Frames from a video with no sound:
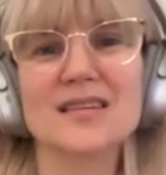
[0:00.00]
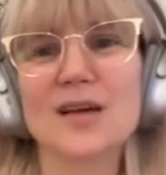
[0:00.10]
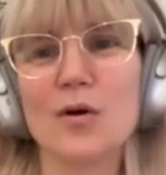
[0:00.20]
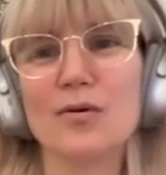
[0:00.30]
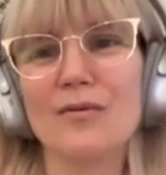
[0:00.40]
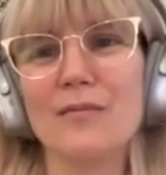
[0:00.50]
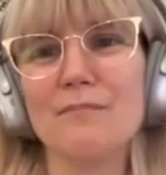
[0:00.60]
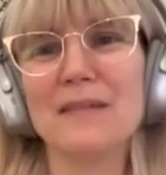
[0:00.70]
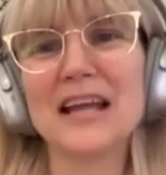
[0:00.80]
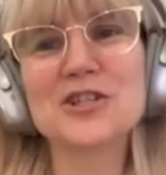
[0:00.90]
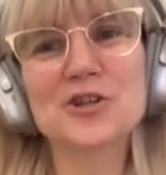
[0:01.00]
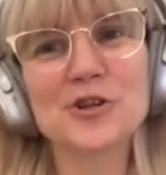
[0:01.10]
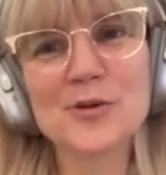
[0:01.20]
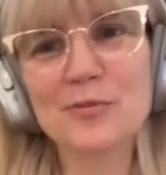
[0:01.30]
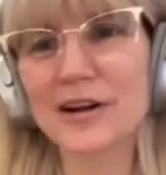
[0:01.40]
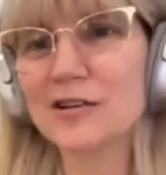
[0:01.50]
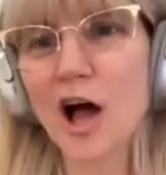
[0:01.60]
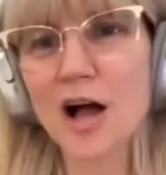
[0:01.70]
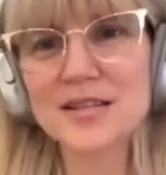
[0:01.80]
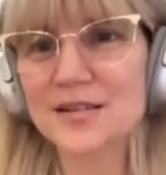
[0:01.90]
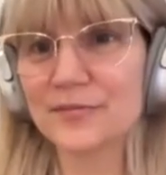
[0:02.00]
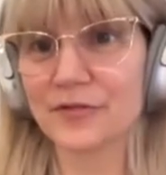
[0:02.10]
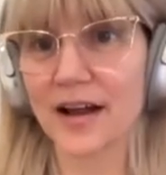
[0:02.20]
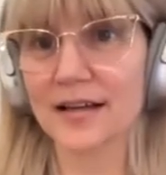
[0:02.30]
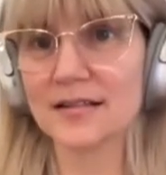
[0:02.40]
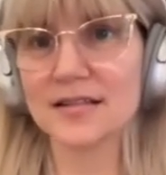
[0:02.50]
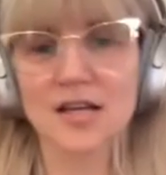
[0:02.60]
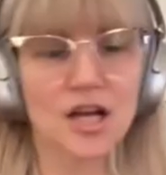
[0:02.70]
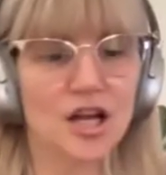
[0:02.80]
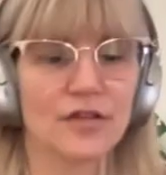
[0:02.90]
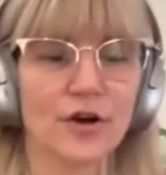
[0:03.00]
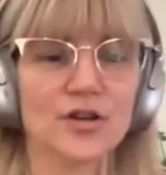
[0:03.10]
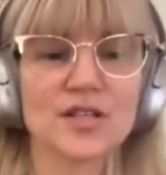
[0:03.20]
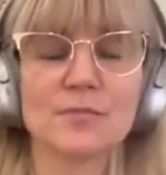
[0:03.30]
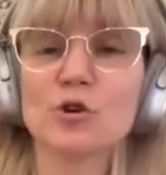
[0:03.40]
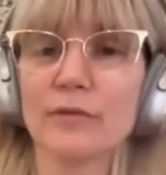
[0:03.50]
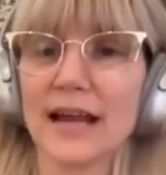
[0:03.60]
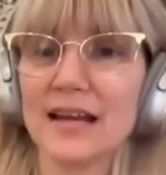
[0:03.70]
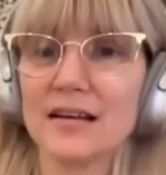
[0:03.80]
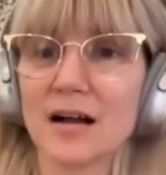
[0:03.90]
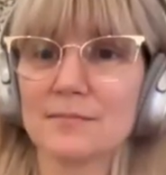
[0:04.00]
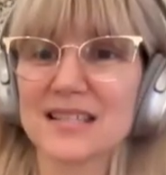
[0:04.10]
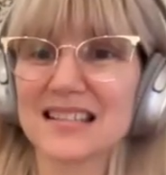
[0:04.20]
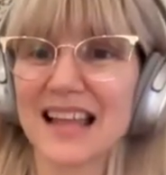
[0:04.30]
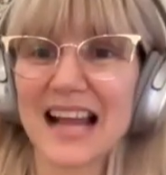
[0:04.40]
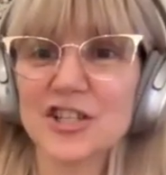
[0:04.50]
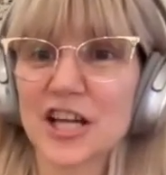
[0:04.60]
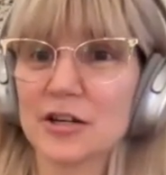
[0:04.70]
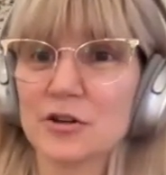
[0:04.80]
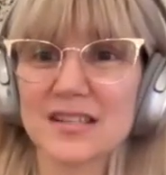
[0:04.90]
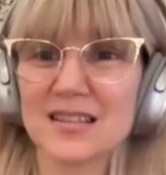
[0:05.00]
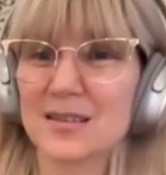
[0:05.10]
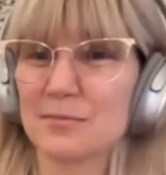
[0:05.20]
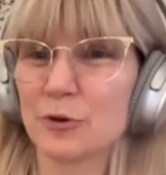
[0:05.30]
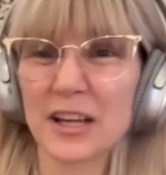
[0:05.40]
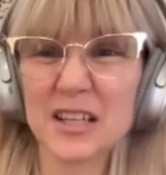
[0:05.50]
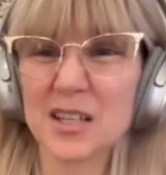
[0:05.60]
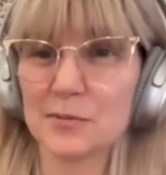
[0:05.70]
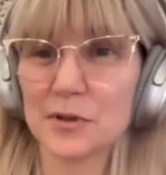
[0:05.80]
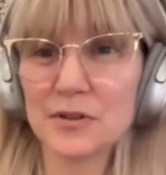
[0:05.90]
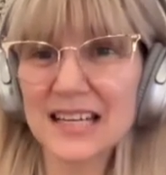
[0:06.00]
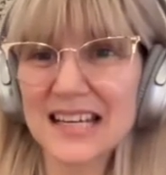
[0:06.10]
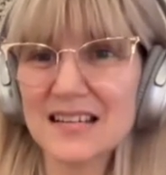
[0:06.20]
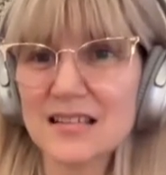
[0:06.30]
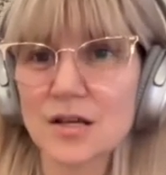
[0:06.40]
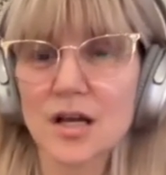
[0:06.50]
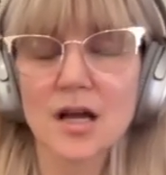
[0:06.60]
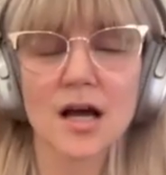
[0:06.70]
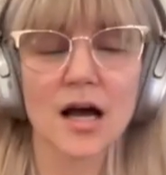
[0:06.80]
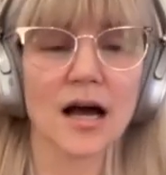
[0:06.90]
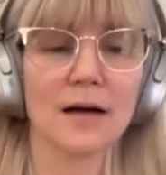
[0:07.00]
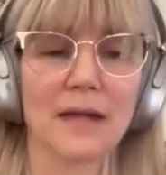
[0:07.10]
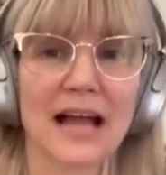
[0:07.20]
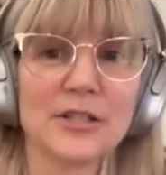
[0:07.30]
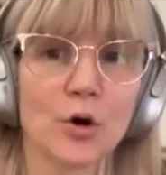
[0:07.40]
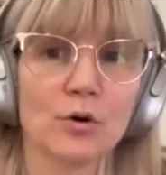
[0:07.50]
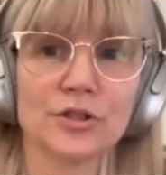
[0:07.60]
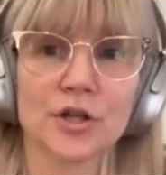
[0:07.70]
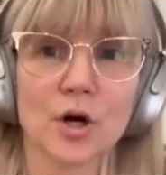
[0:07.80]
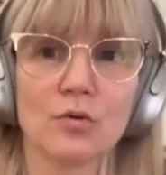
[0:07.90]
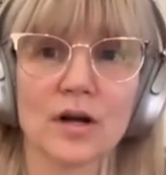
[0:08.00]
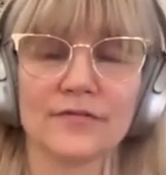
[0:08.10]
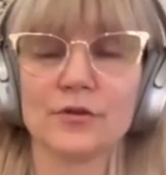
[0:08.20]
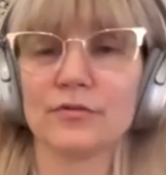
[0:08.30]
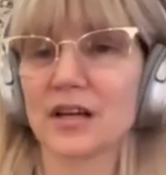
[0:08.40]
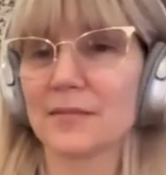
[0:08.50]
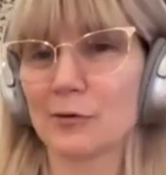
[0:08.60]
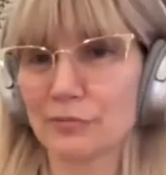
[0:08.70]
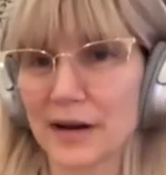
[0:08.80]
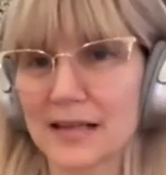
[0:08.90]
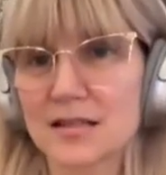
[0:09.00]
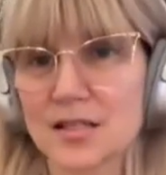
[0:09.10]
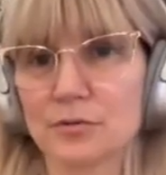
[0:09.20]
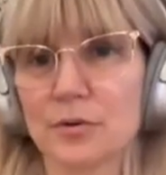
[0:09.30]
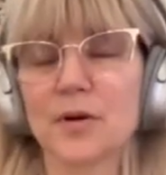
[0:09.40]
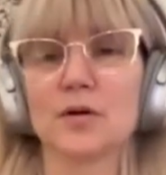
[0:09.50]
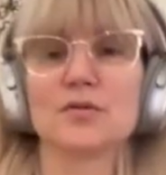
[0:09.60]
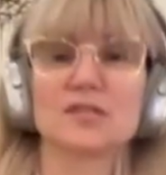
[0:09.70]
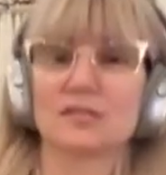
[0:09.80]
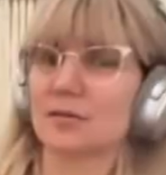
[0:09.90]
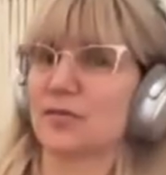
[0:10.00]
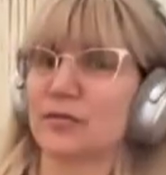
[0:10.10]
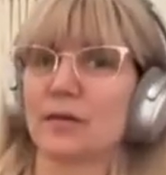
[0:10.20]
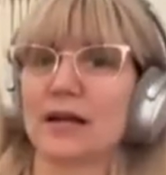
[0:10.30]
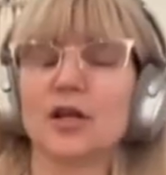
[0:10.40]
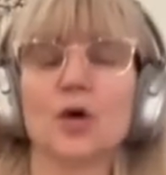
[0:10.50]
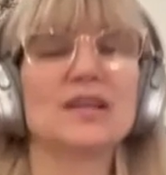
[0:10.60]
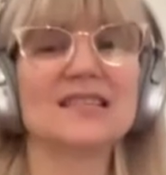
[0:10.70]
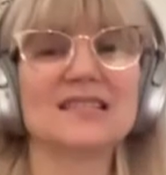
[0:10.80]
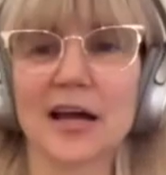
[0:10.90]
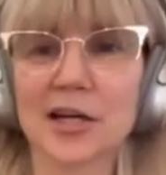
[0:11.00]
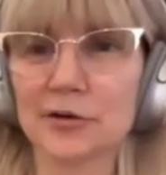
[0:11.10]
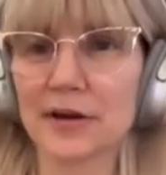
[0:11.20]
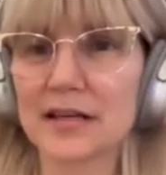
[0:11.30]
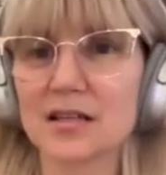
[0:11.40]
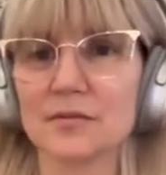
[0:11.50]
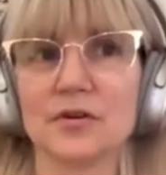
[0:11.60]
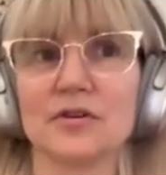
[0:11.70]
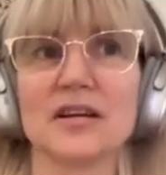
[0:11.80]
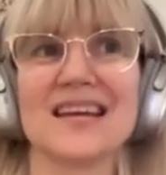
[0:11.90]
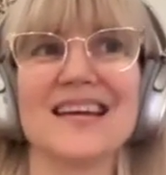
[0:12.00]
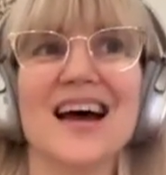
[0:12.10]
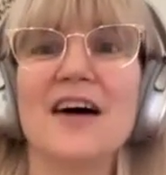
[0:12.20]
So make sure you bring along some friends. There are some great um, Slack channels and some great communities. Um, I know, you know, if you think about Rands in Repose, some of you might know he's got a great community.